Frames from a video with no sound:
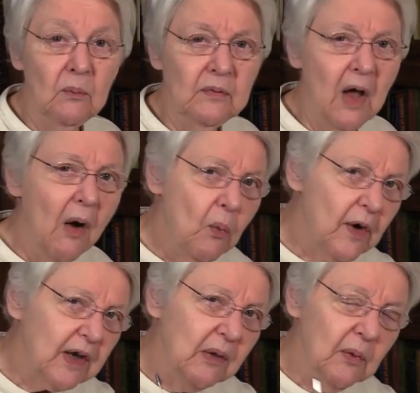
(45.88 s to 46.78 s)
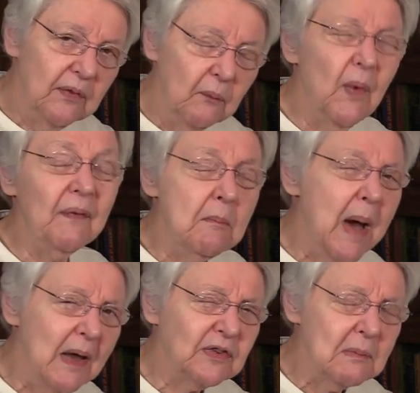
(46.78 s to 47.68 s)
Not working with, well, they
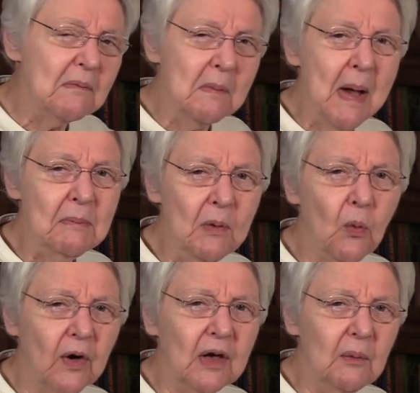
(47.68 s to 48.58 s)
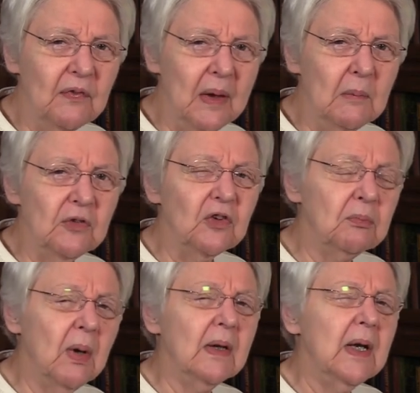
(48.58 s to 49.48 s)
might, some of them might be working with images,
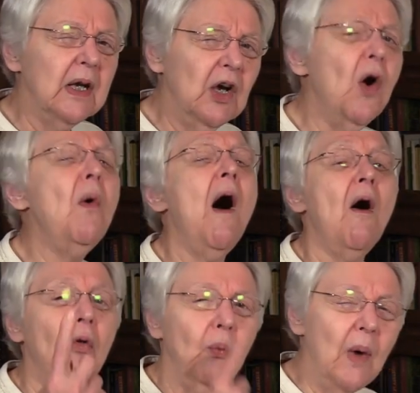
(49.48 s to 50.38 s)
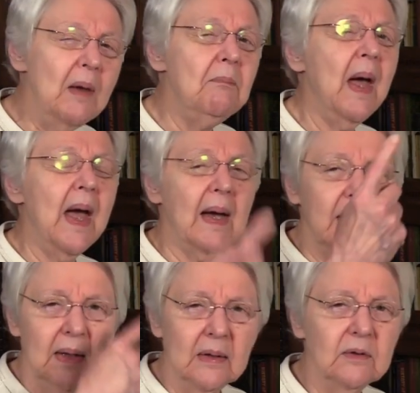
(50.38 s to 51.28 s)
but go all the way back
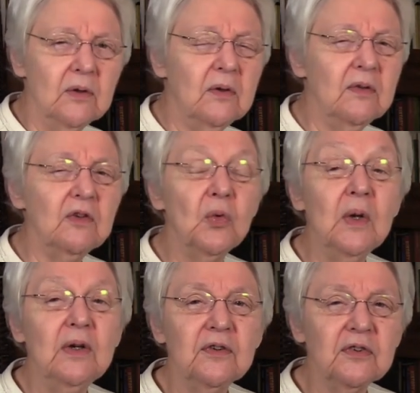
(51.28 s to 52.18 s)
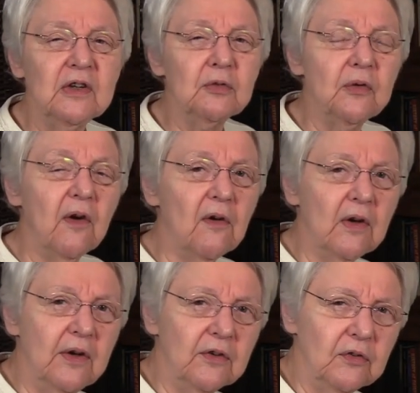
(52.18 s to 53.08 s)
into the 20th century, the
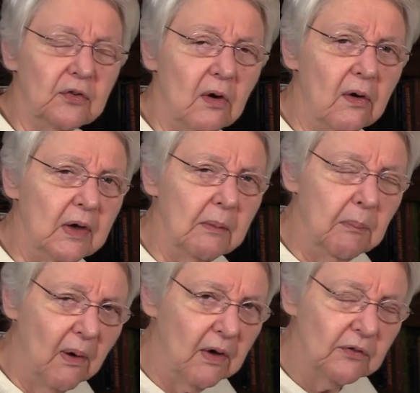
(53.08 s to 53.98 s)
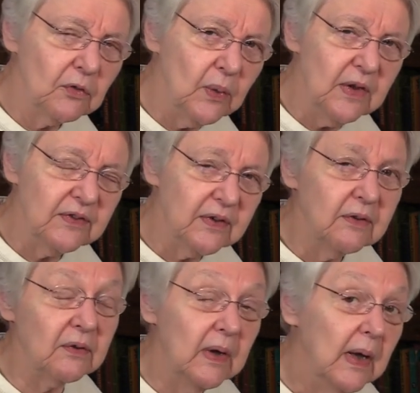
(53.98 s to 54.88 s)
early, early part of the 20th
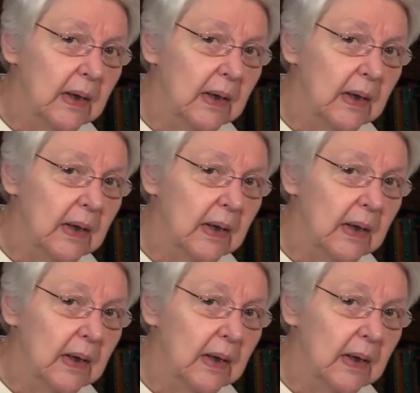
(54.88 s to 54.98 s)
century,